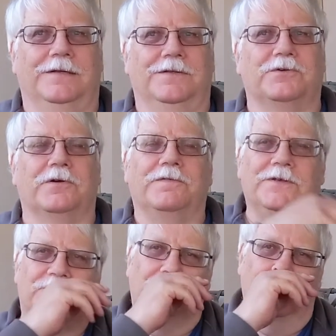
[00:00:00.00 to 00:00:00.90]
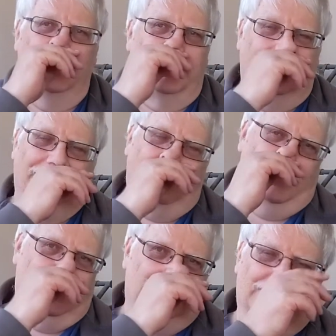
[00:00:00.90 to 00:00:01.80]
sort of distribution if
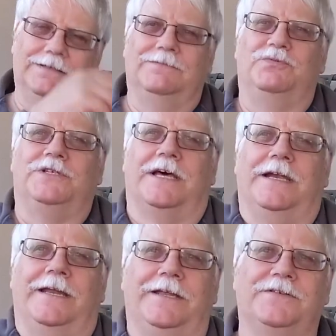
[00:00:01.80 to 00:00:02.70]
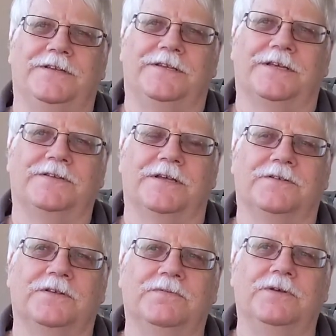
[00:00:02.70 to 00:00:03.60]
you studying
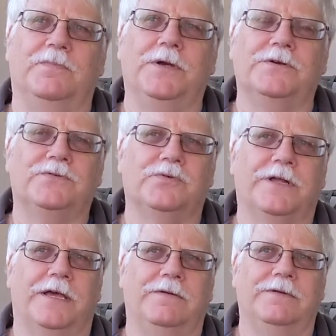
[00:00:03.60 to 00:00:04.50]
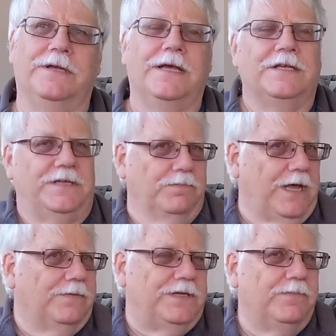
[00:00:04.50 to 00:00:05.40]
statistics. The beers will get,
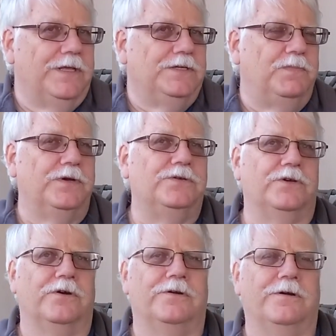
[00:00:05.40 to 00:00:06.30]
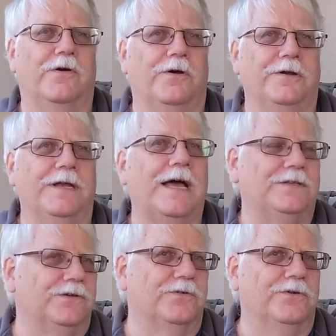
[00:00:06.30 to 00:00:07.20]
sometimes some of these beers are
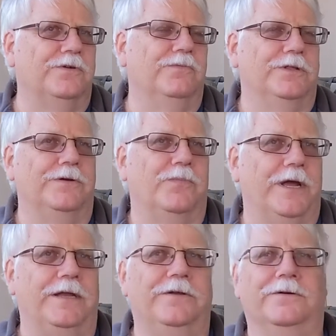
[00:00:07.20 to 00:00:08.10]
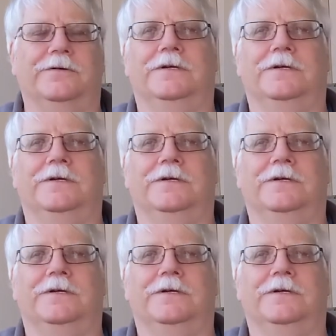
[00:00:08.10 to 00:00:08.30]
not so good when they're brand new,